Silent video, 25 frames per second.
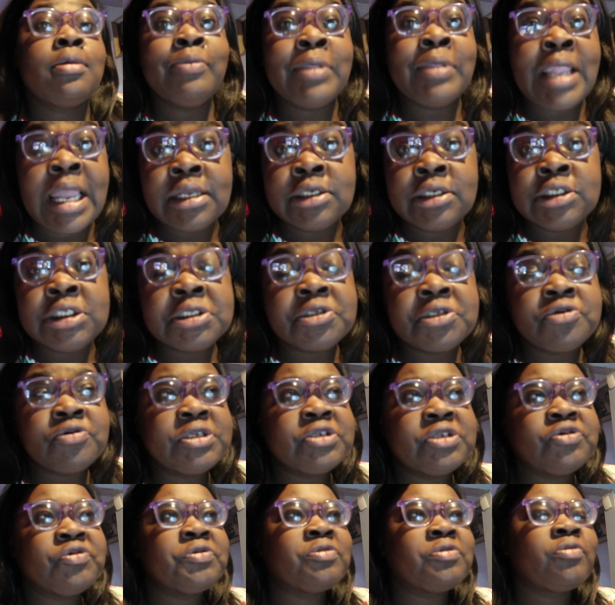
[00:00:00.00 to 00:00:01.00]
Next year,
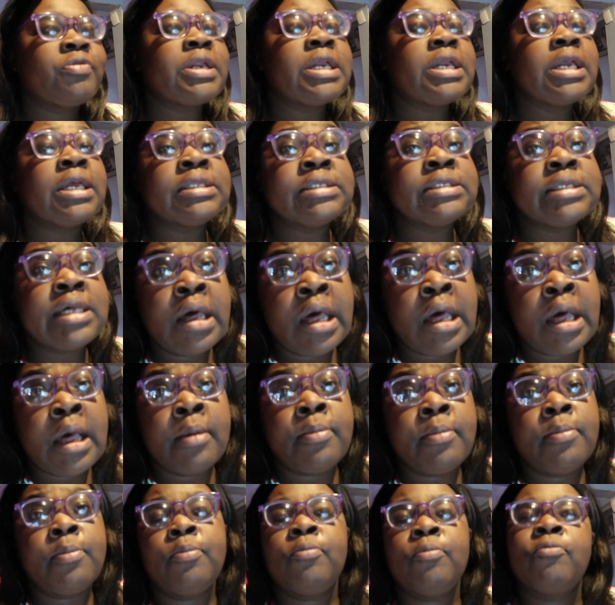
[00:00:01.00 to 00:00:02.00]
2023 is
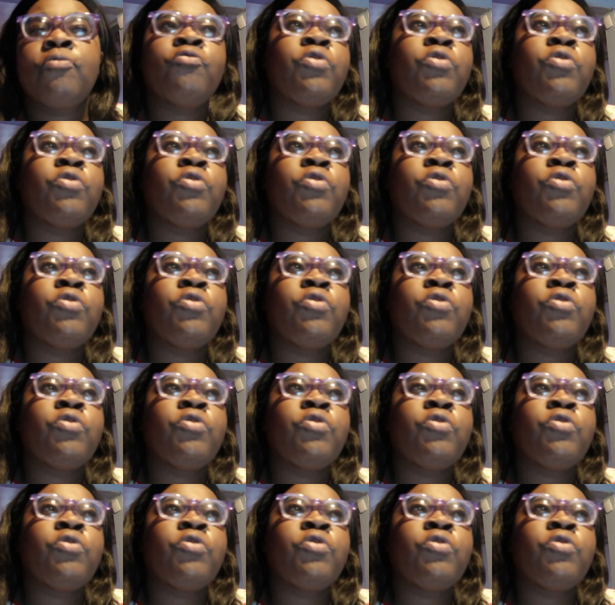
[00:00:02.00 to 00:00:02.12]
up.